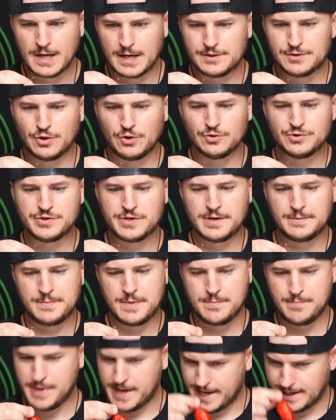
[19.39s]
Told you I'd
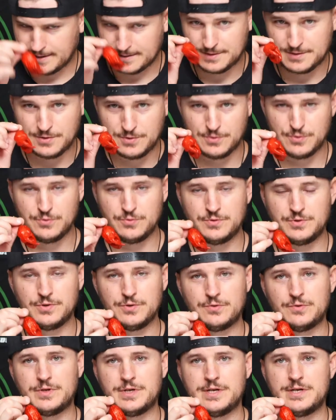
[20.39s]
be back to
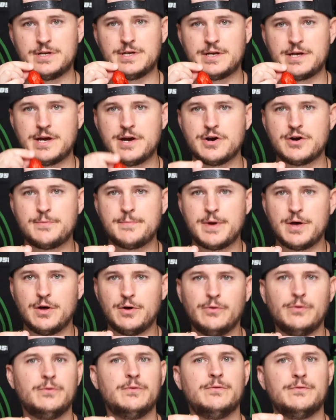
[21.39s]
do the
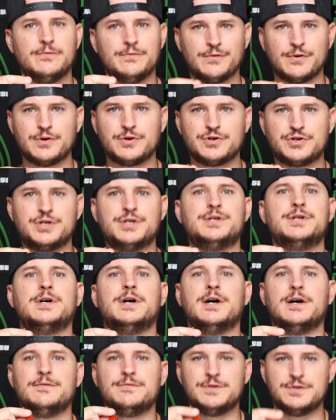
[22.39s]
caramel version
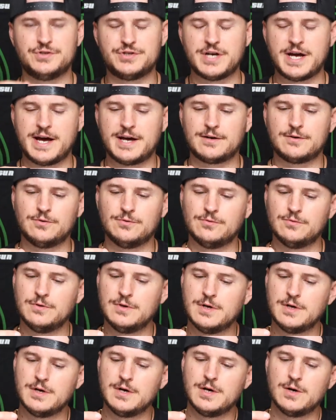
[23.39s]
of the Jackyl.
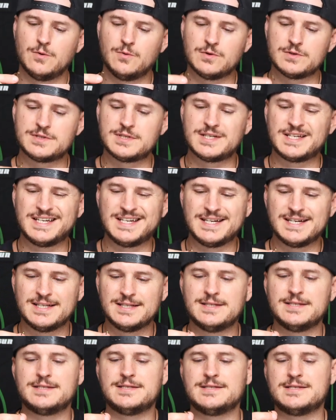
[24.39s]
Once
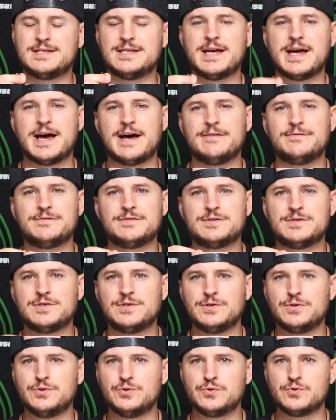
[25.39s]
again, this is the
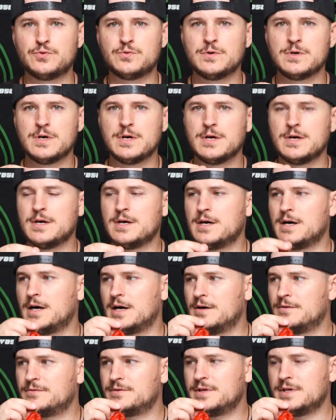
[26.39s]
F2
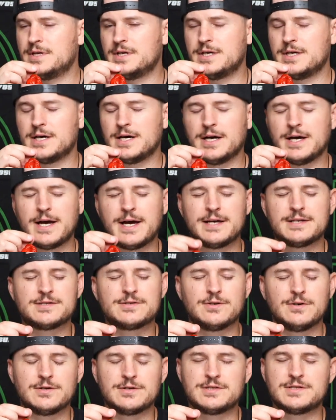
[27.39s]
of the
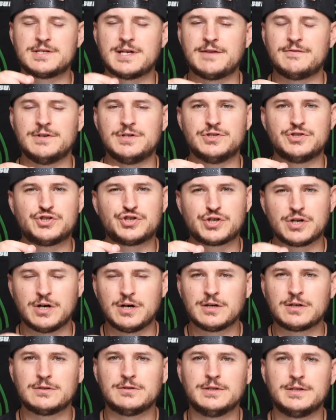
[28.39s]
SR7
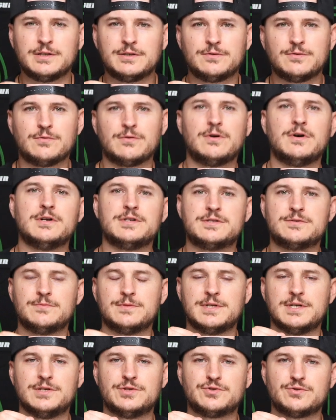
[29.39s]
chocolate crossed
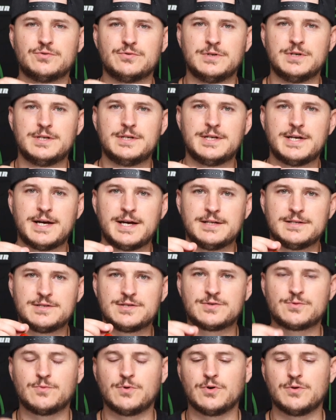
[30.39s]
with a Trinidad
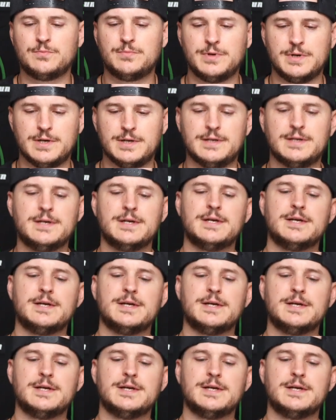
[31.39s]
scorpion.